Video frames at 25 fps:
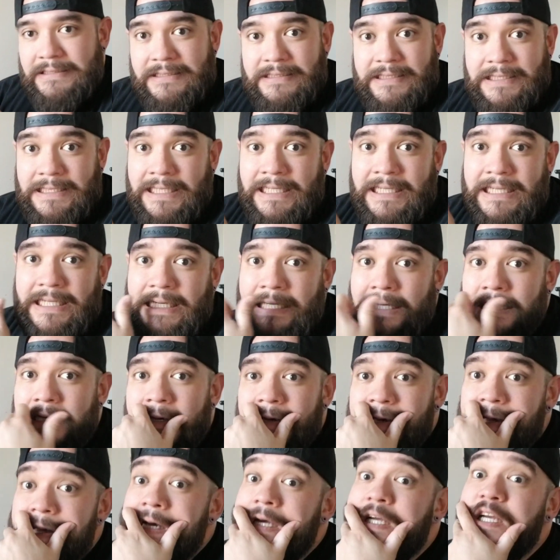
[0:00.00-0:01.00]

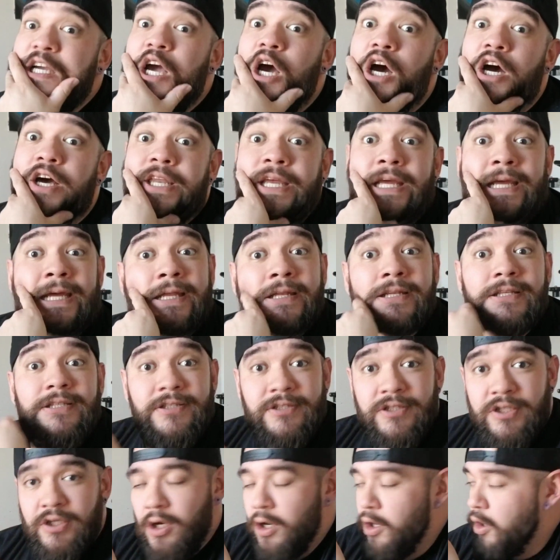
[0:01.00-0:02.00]
to cut it.
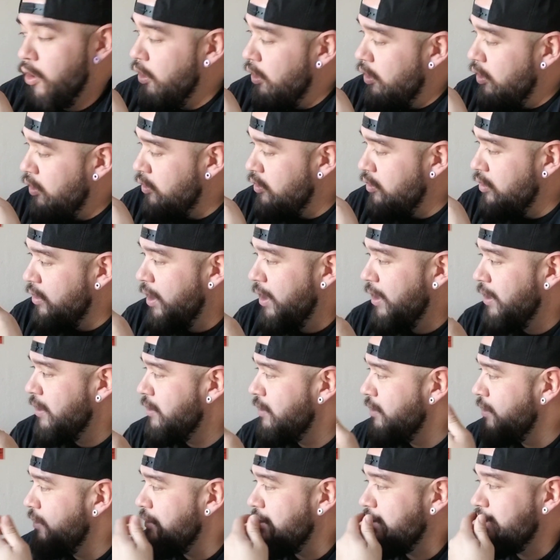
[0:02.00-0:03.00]
So
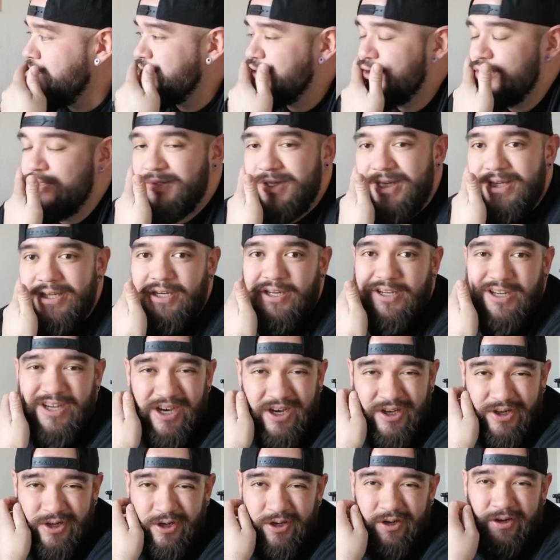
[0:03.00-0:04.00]
I guess you need a
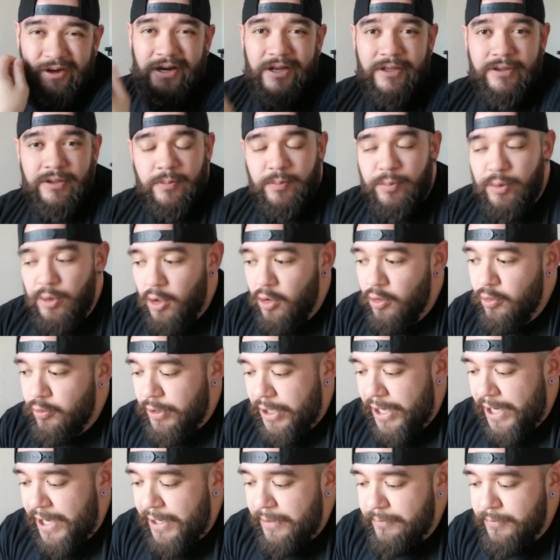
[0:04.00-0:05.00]
cutter and the
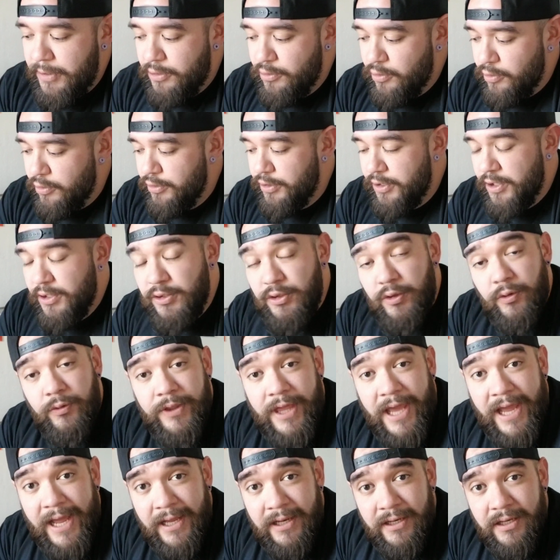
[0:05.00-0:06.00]
program in order to do
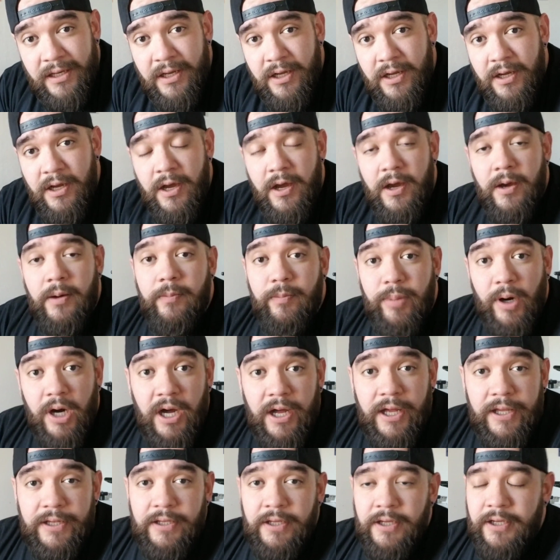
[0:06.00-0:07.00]
that.
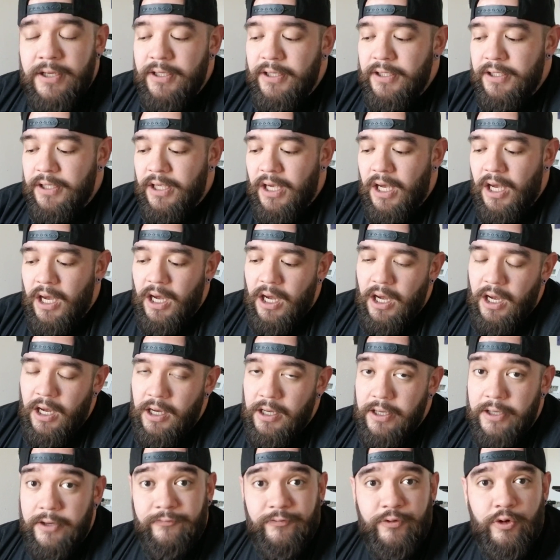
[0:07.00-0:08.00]
But
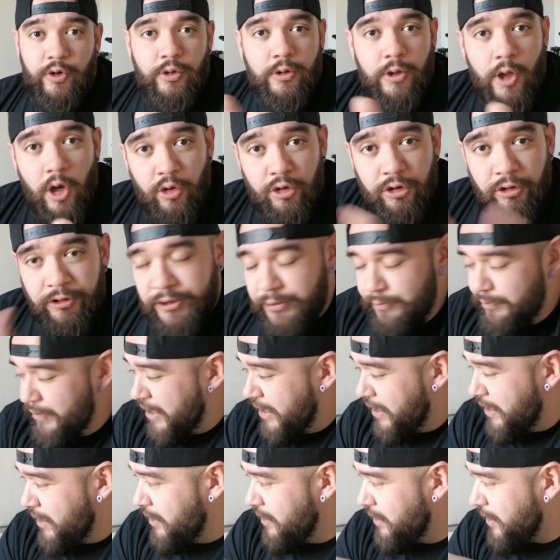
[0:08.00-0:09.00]
if you're local to
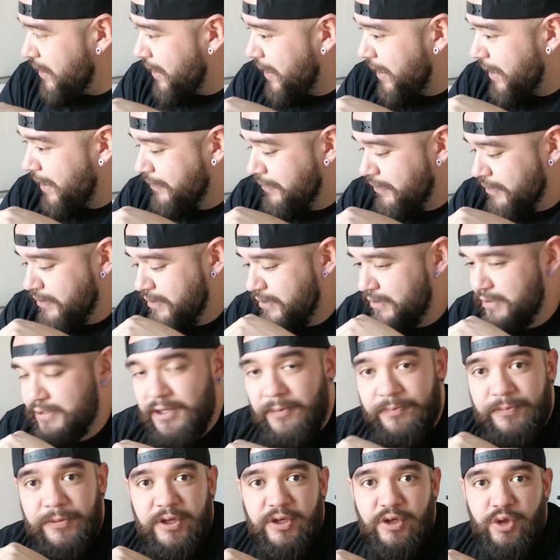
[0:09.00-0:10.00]
me and this is
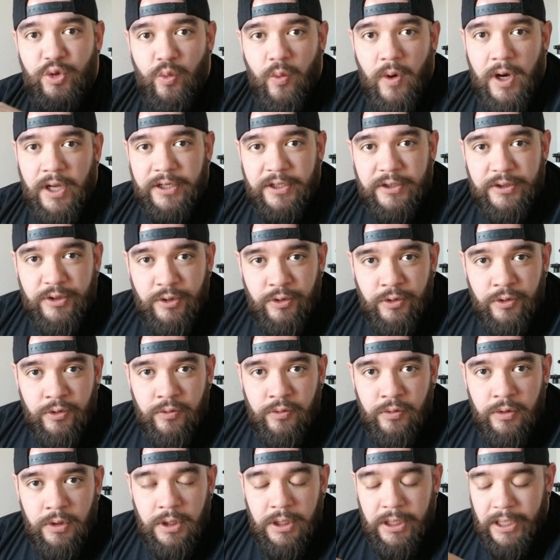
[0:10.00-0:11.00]
something you want to
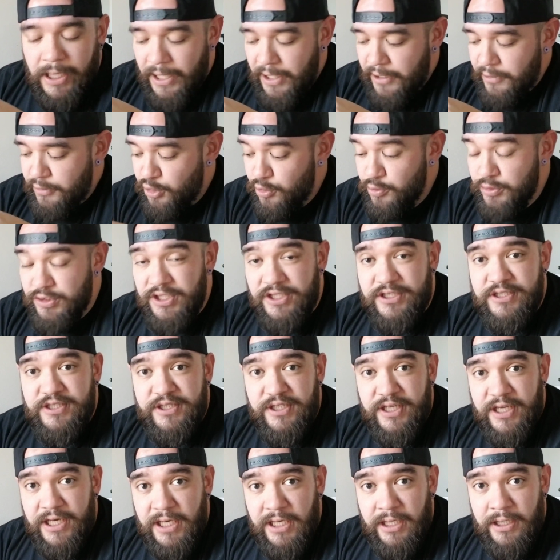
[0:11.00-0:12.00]
do and you just
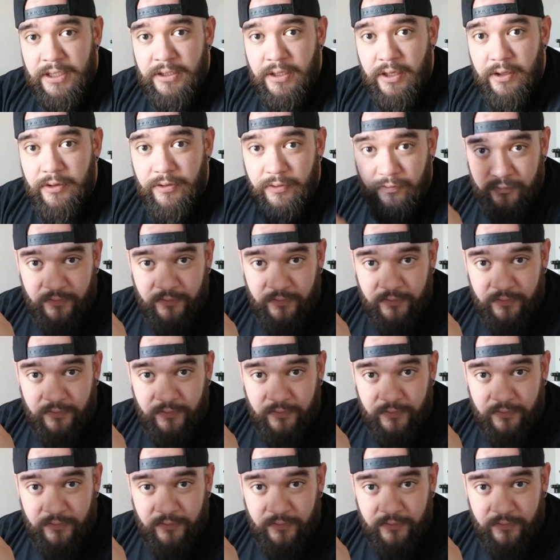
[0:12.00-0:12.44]
need the